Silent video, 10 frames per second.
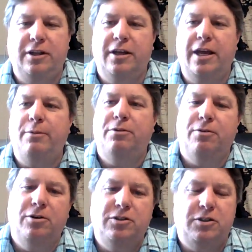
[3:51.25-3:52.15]
The Game of
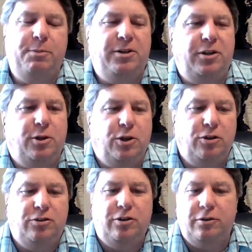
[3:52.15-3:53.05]
Thrones, especially
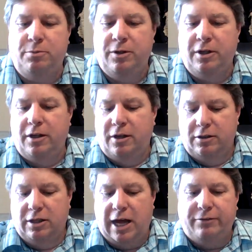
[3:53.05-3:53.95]
the YouTube
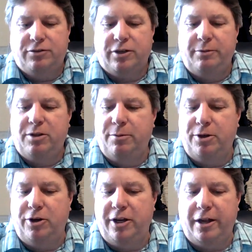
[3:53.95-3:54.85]
live stream
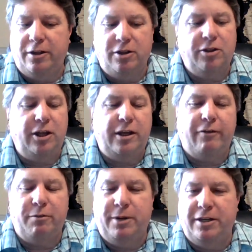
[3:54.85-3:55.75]
community, you think
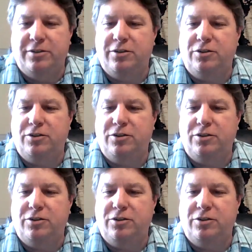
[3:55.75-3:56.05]
everybody's